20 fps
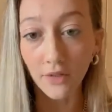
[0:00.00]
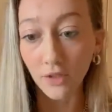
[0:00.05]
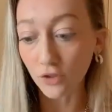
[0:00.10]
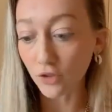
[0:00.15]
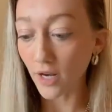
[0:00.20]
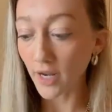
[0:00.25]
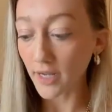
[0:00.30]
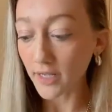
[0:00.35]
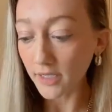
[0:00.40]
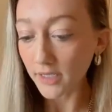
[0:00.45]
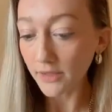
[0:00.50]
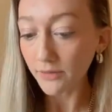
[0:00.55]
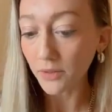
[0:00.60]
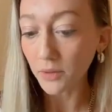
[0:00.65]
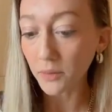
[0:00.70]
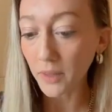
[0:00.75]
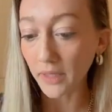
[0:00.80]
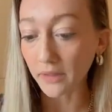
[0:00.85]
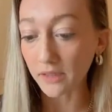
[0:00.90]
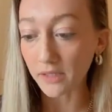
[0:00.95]
Let's try it a
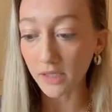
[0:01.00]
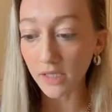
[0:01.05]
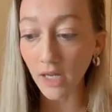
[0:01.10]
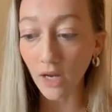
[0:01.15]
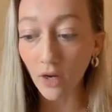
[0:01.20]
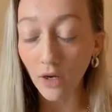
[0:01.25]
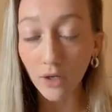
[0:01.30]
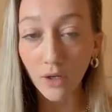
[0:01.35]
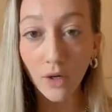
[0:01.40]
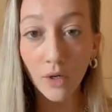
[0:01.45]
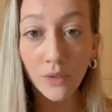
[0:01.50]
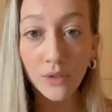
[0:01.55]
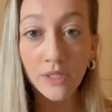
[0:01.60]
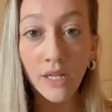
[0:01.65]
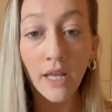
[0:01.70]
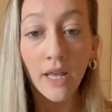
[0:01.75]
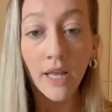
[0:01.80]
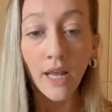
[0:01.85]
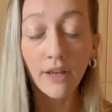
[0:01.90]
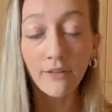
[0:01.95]
different way. Let's see how it goes
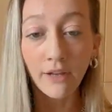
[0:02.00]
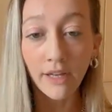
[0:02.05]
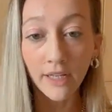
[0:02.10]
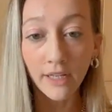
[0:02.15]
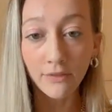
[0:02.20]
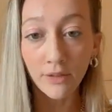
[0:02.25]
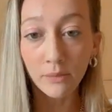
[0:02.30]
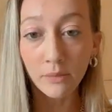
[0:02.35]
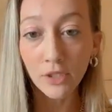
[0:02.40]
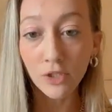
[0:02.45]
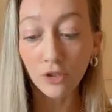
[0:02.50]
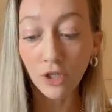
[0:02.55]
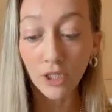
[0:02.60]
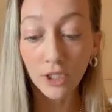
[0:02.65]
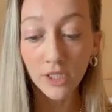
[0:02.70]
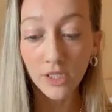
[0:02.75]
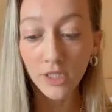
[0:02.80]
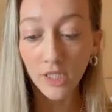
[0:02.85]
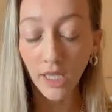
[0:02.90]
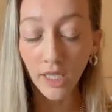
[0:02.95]
if I give them
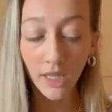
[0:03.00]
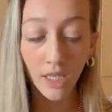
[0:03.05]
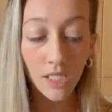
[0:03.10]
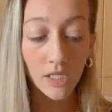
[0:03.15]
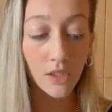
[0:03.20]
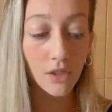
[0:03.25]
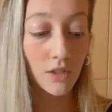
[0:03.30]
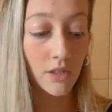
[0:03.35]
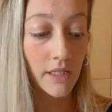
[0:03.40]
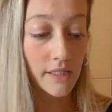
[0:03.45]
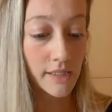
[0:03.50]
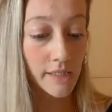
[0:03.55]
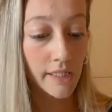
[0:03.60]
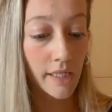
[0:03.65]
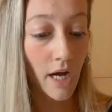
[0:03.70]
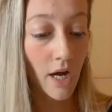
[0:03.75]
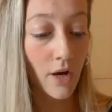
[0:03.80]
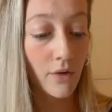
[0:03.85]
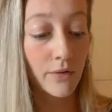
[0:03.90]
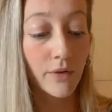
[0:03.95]
instructions like this, or let's
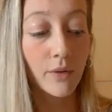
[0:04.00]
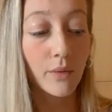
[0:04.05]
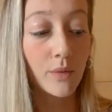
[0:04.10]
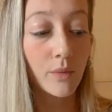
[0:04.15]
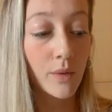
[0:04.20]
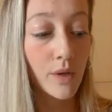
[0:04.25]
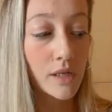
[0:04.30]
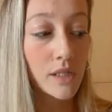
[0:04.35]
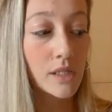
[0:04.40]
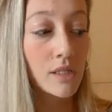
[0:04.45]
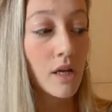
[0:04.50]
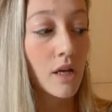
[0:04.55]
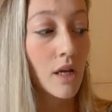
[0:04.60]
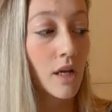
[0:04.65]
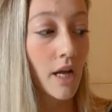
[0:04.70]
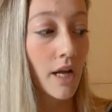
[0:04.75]
see how it works